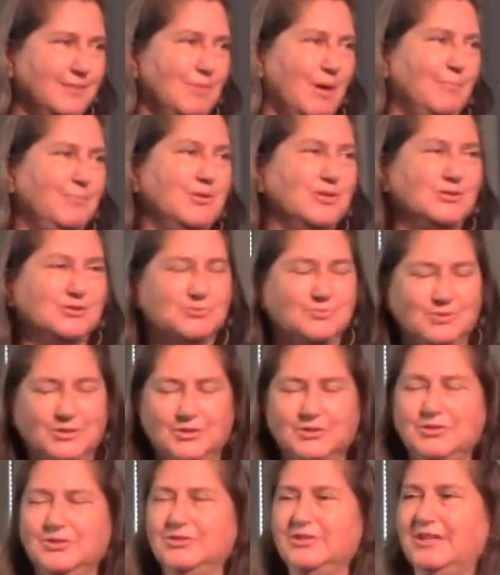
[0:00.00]
My meals were
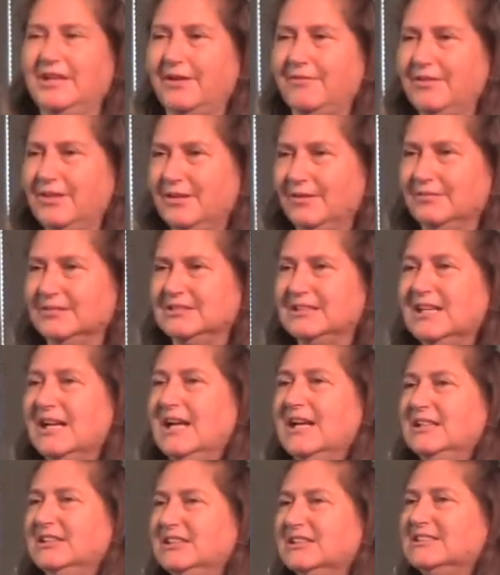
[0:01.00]
included. Everything was
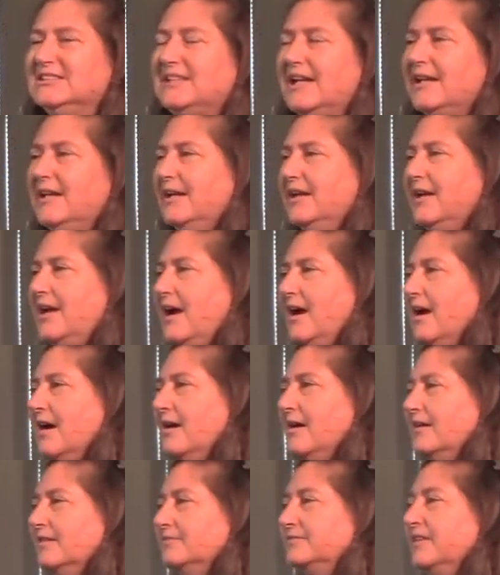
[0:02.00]
just taken care
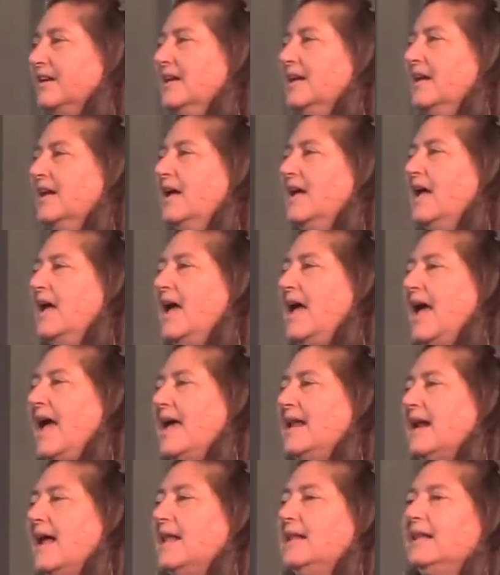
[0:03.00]
of.
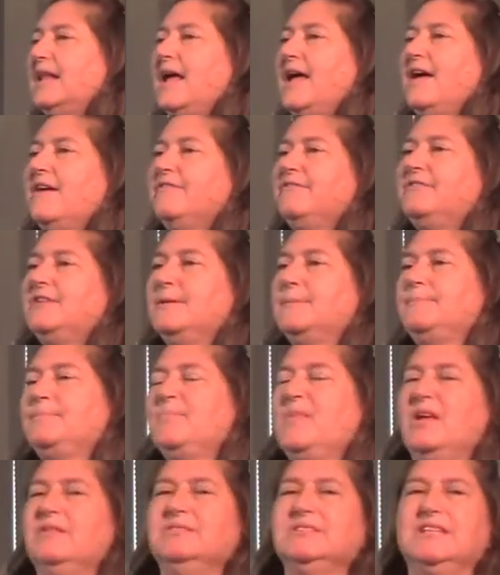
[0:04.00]
And I left.
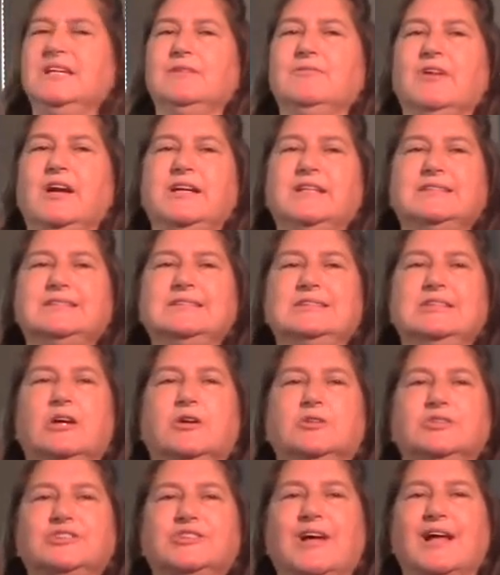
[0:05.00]
It was getting ready to
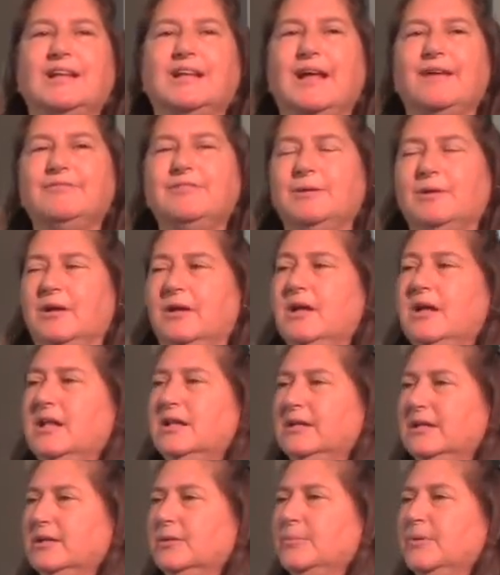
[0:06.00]
snow, so I left a
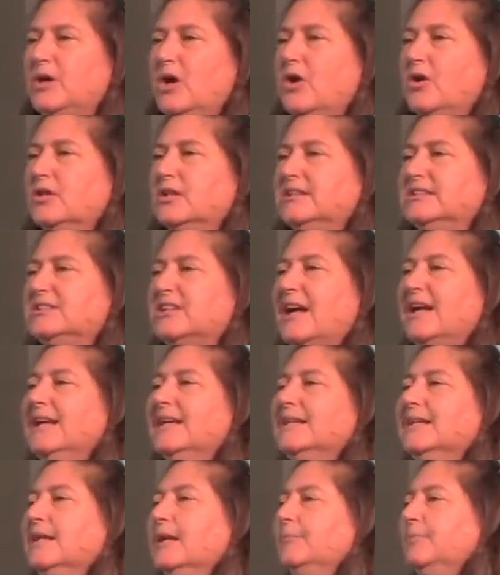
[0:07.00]
little bit early. So I
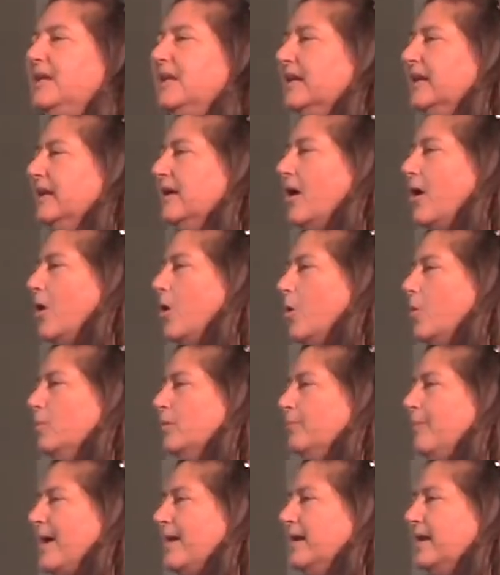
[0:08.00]
ended up getting home
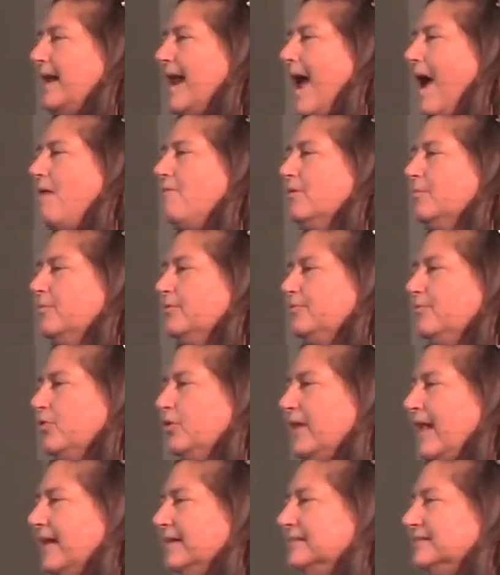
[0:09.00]
about an hour before
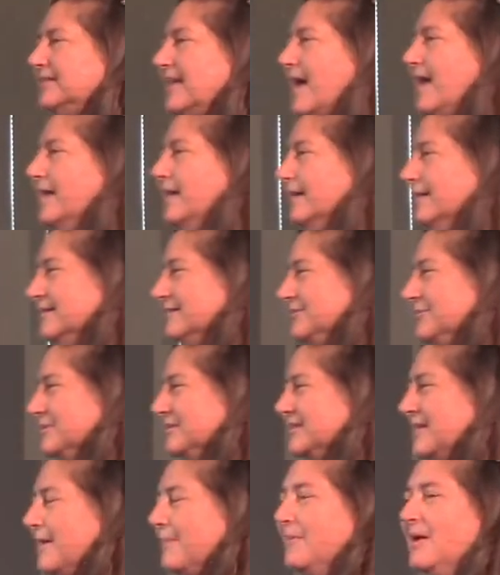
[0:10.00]
that silence
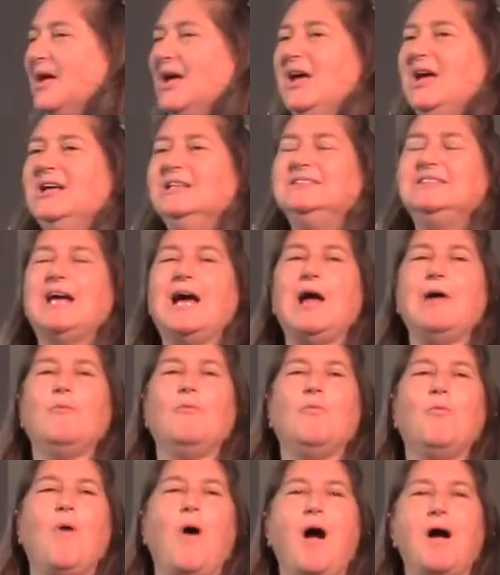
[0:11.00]
was up. So I
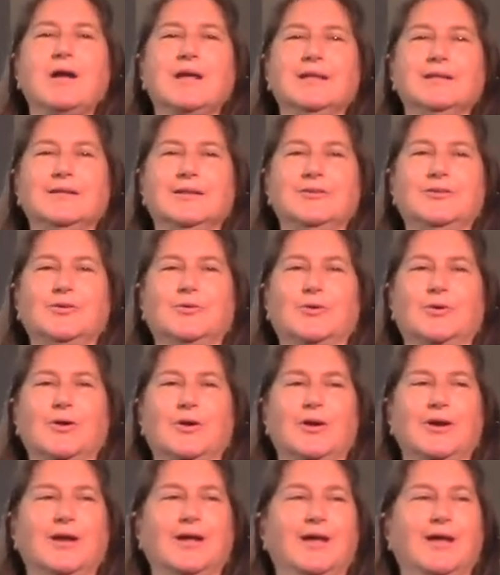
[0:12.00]
walk in the
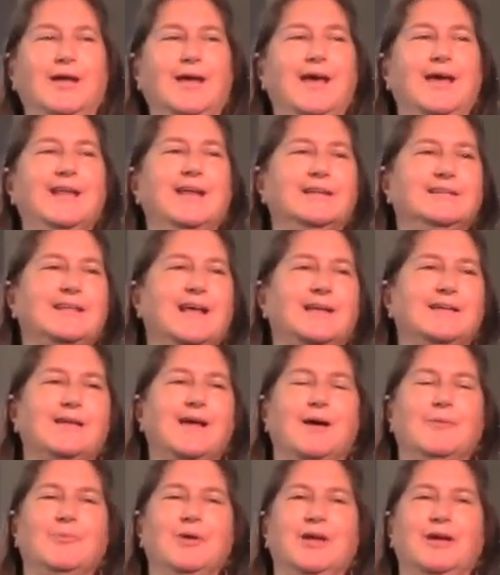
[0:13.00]
door, and at that
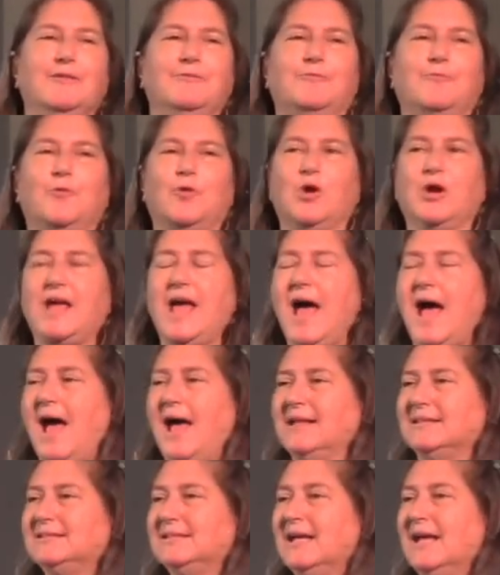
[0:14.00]
time we had four
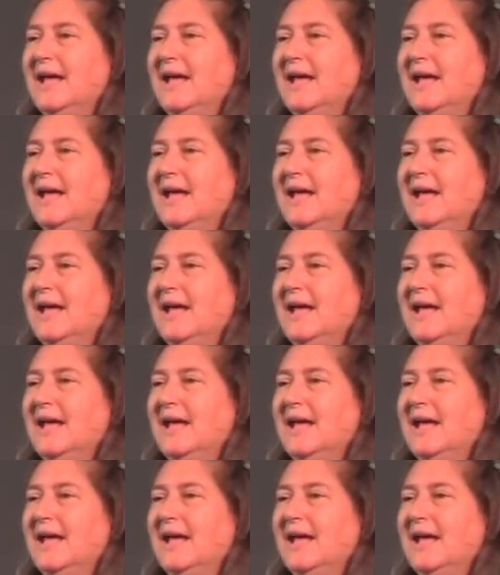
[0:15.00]
cats.